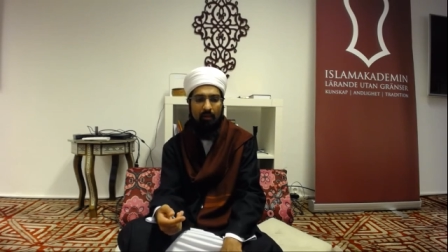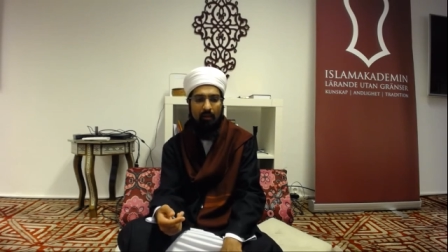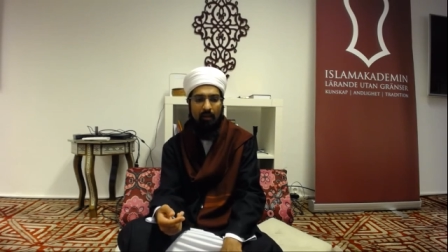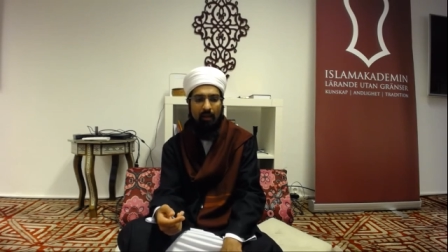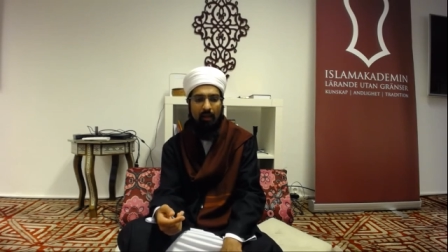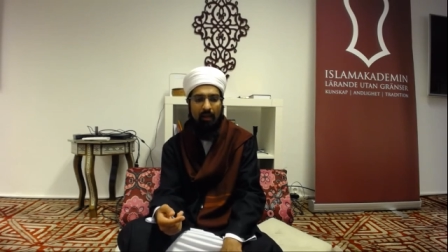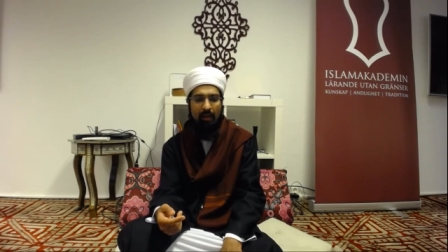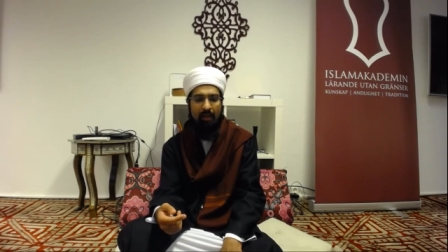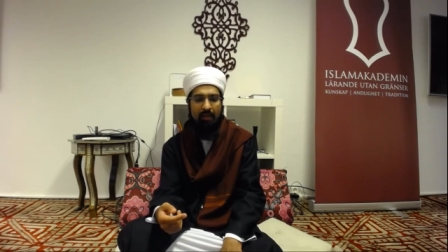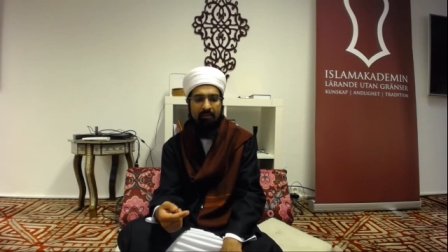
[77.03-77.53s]

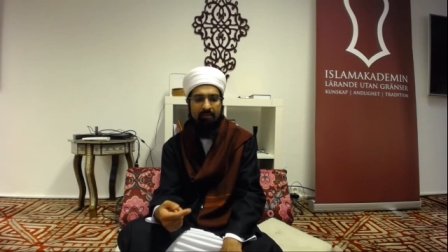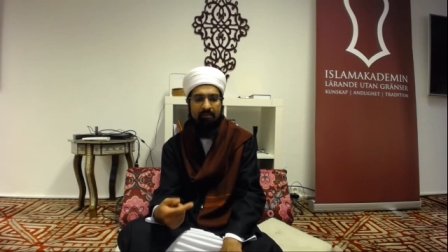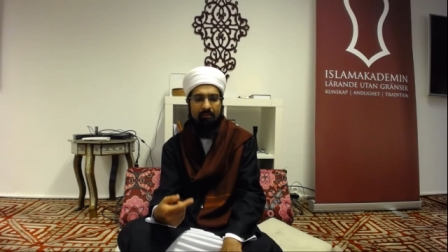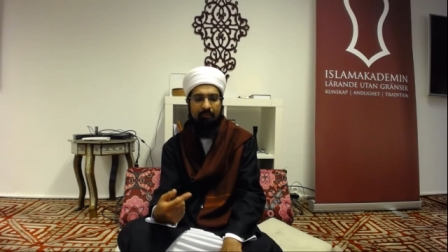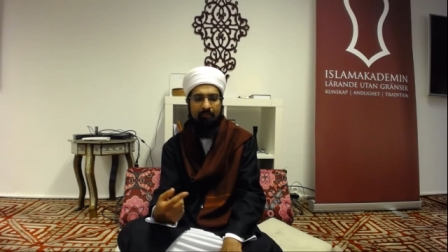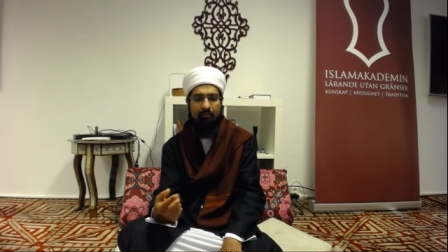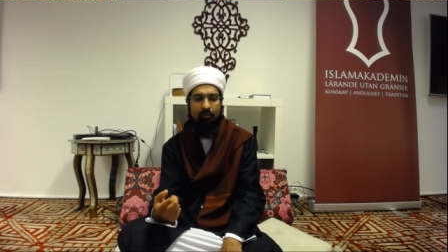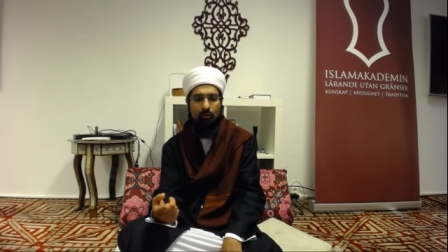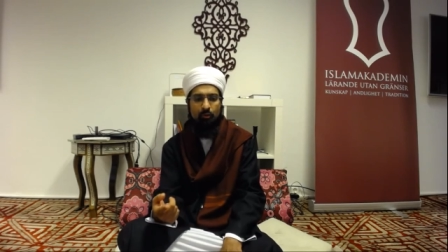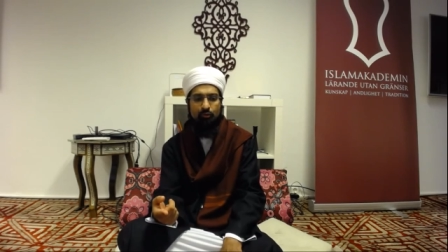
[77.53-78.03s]
And some
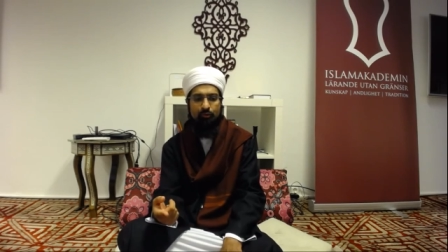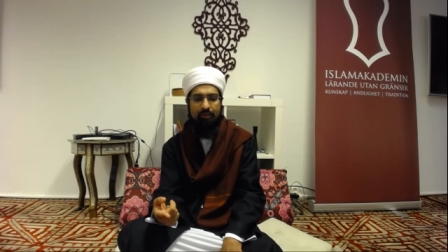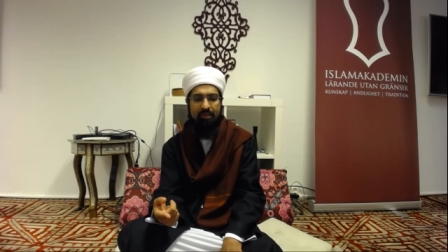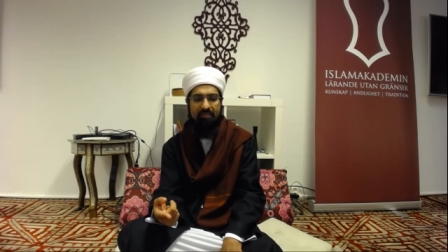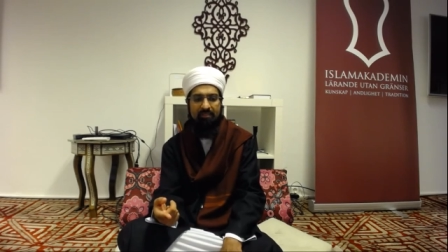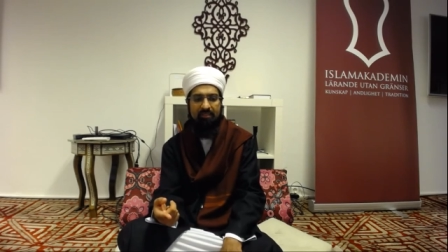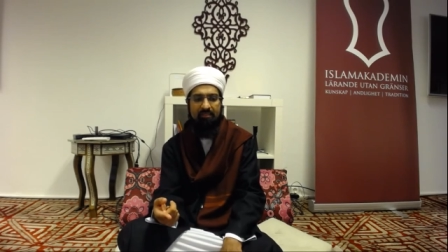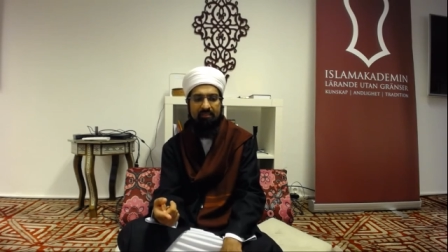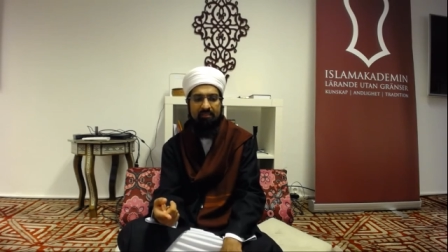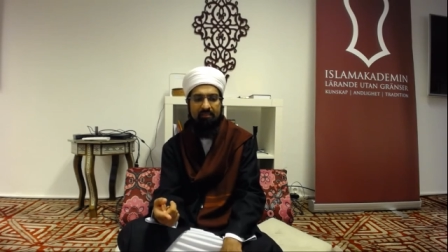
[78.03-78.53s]
of those
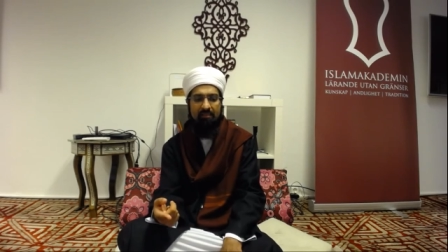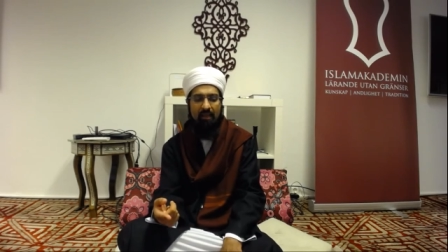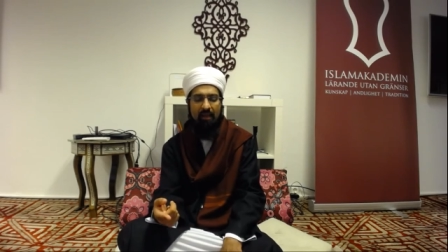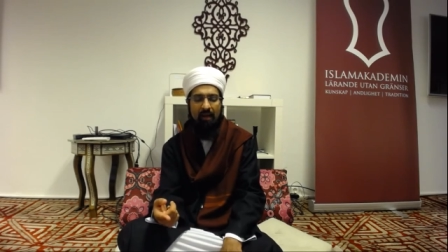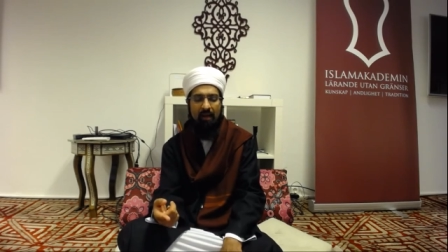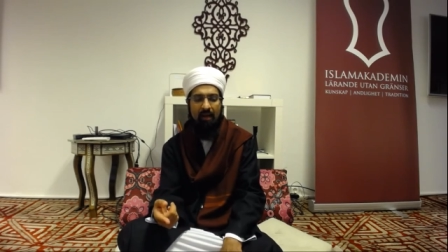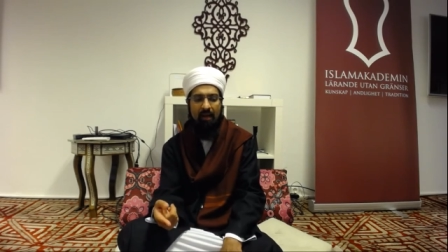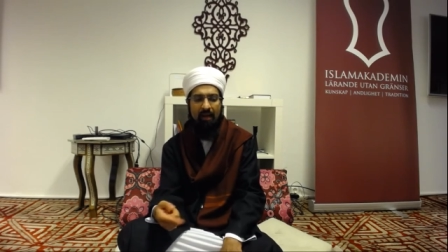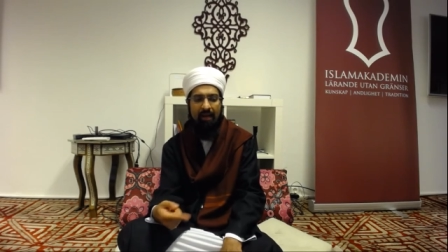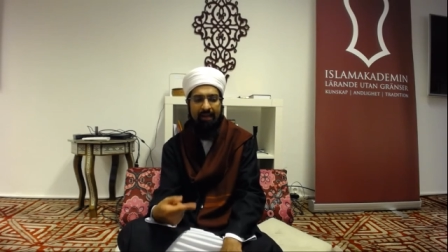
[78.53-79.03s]
reasons
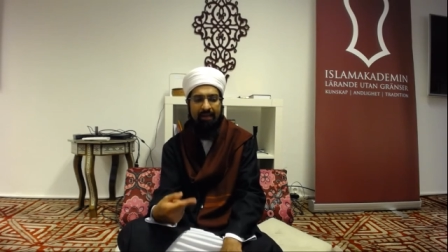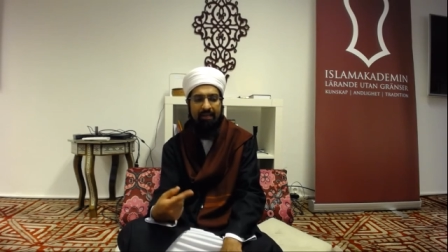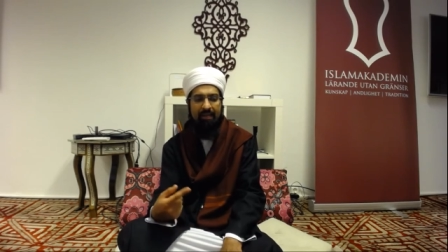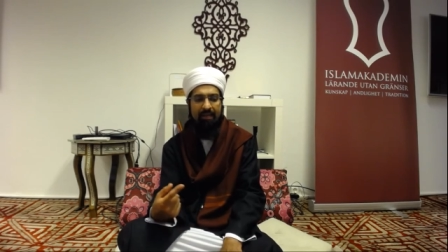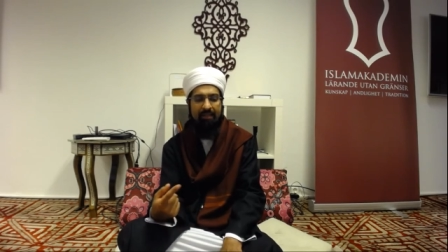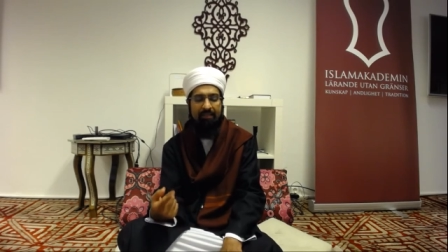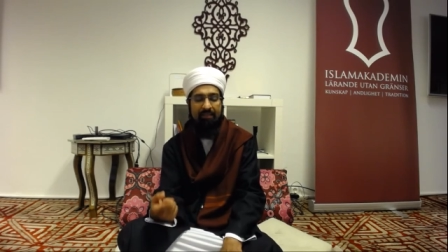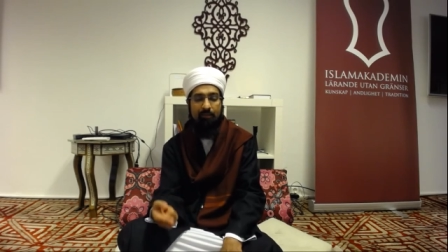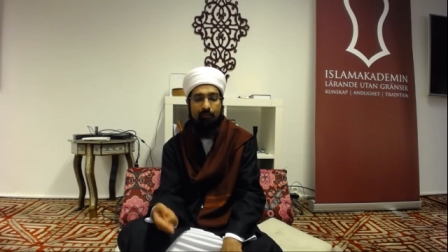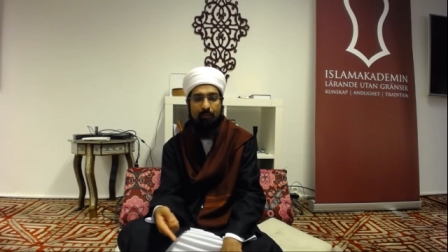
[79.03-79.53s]
are
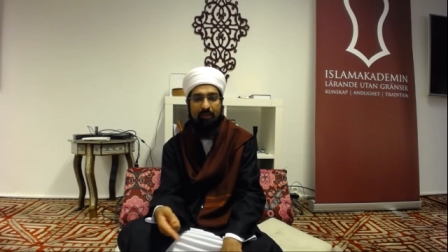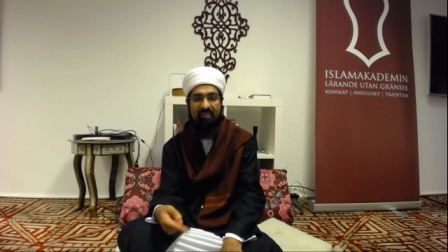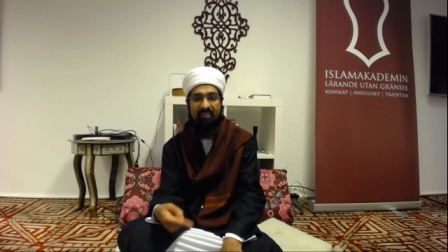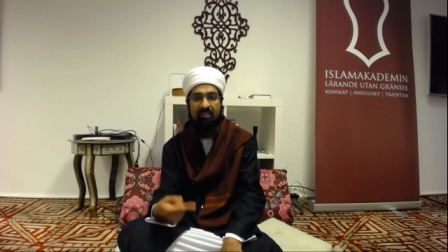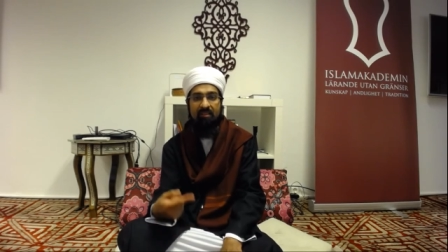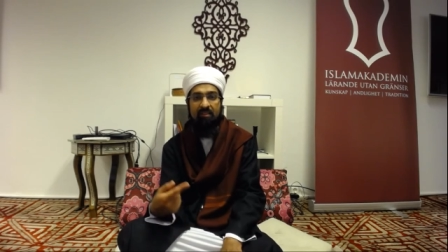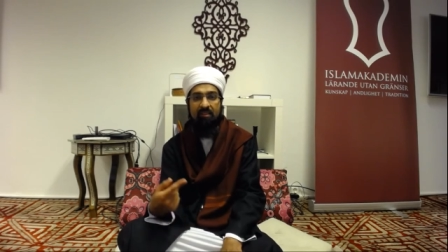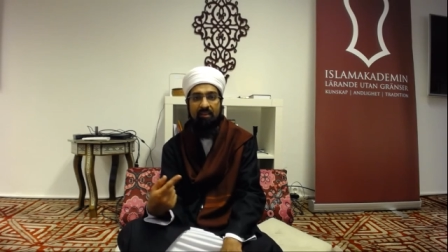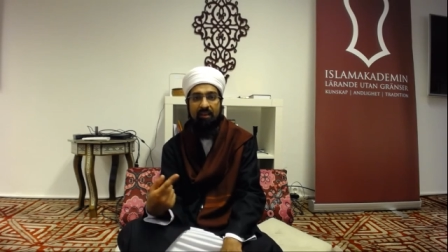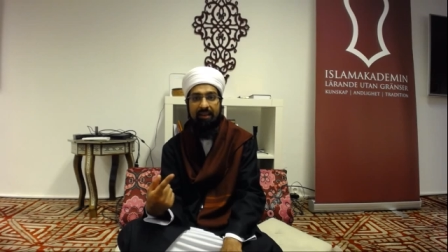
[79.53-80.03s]
highlighted
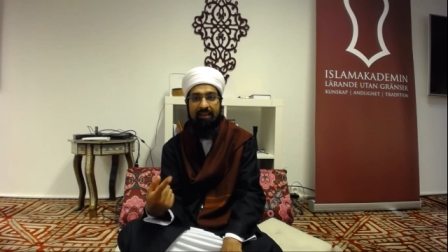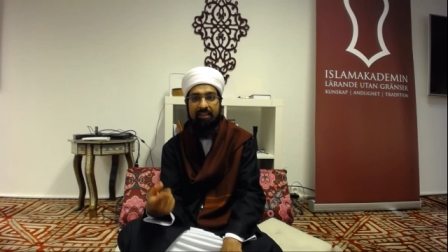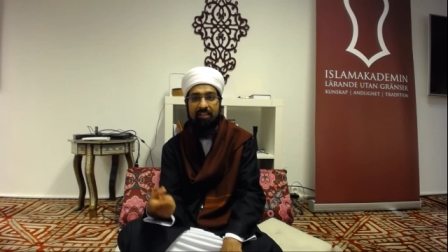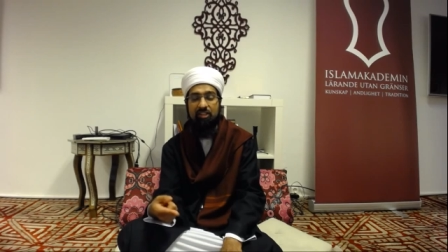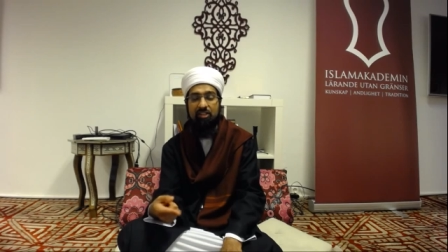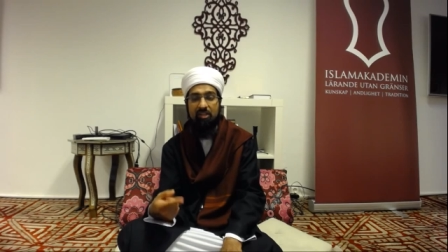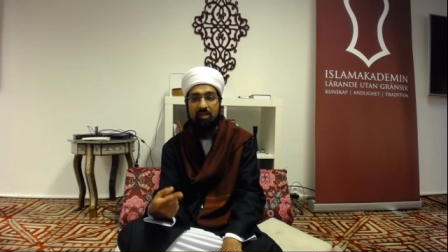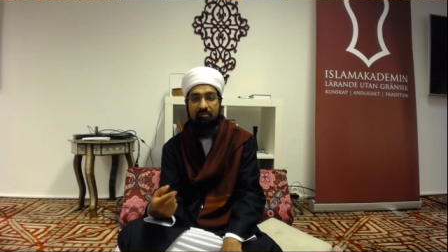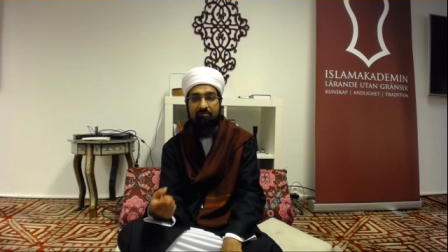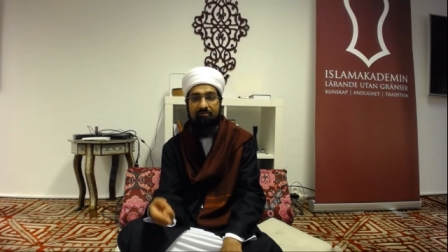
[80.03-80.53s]
within the
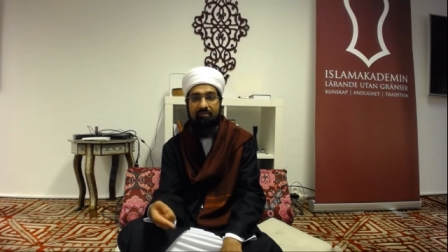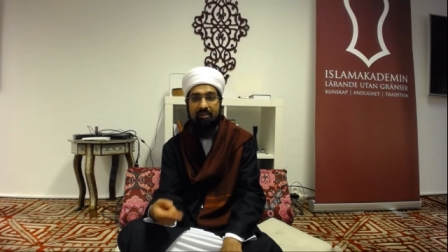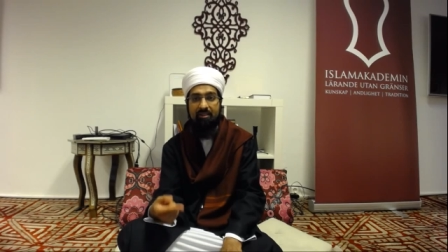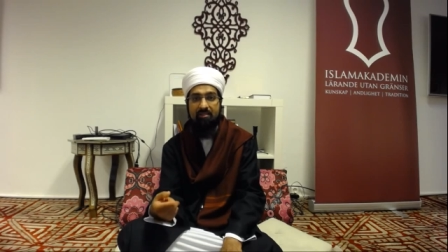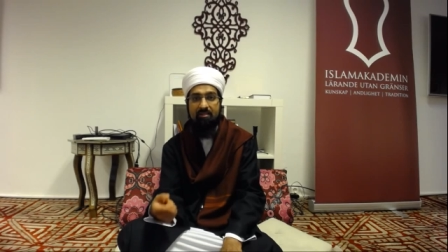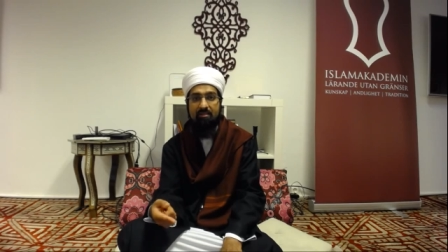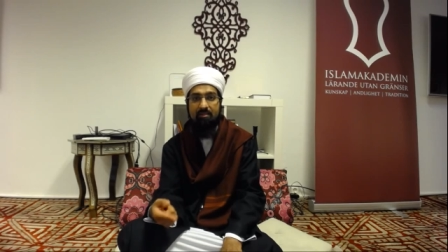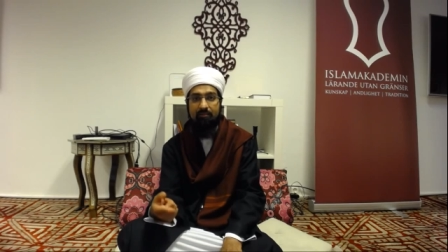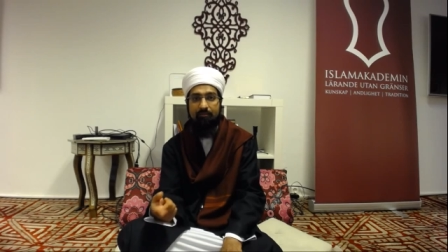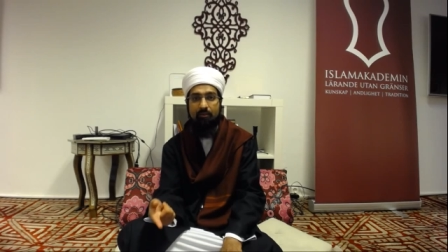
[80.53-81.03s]
initial
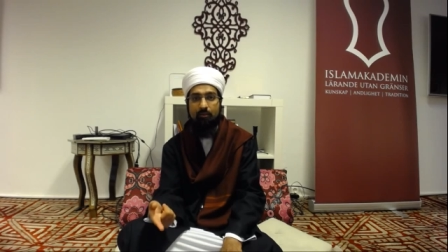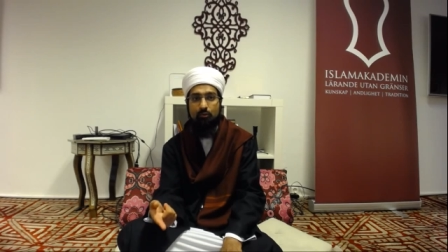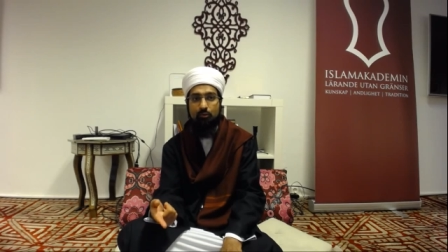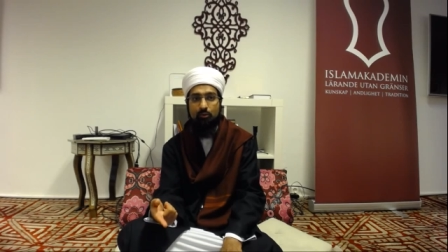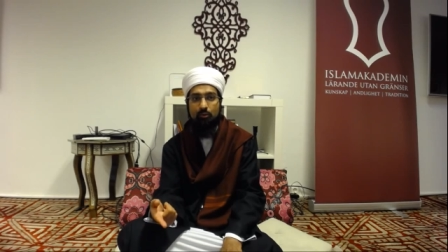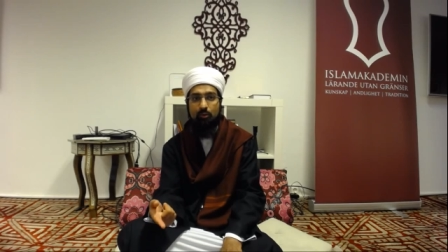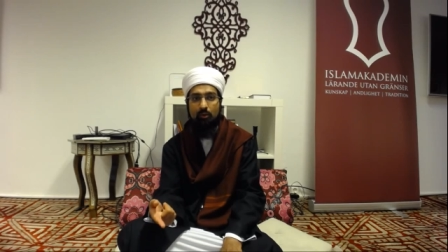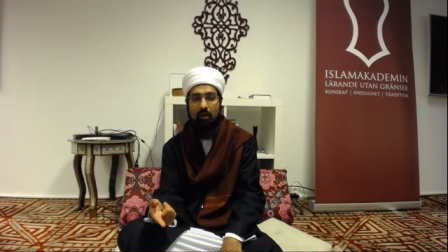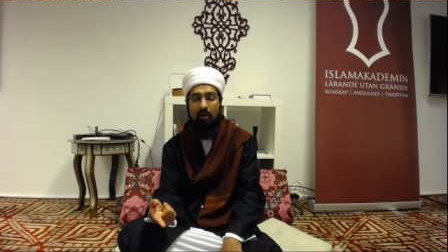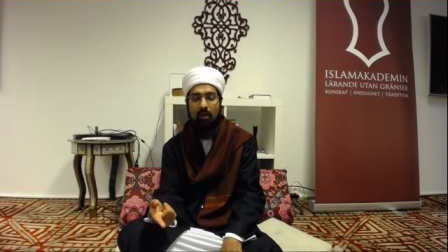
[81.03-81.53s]
verses of this
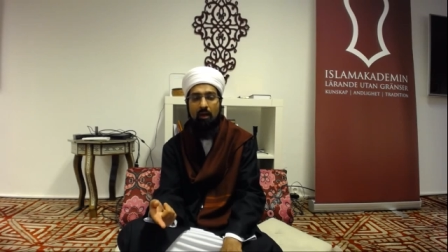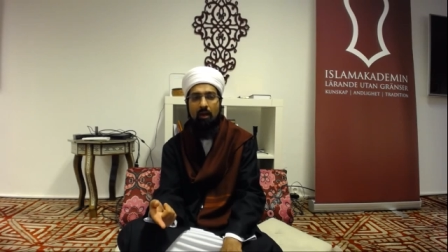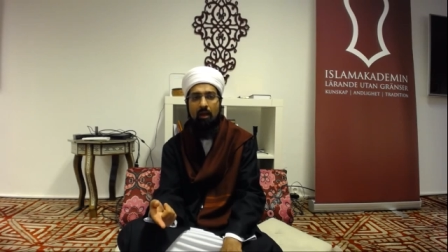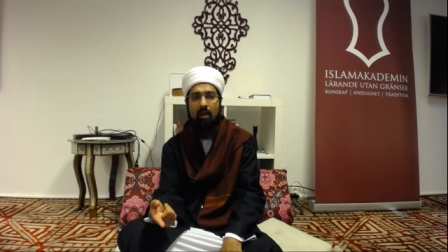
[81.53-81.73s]
surah,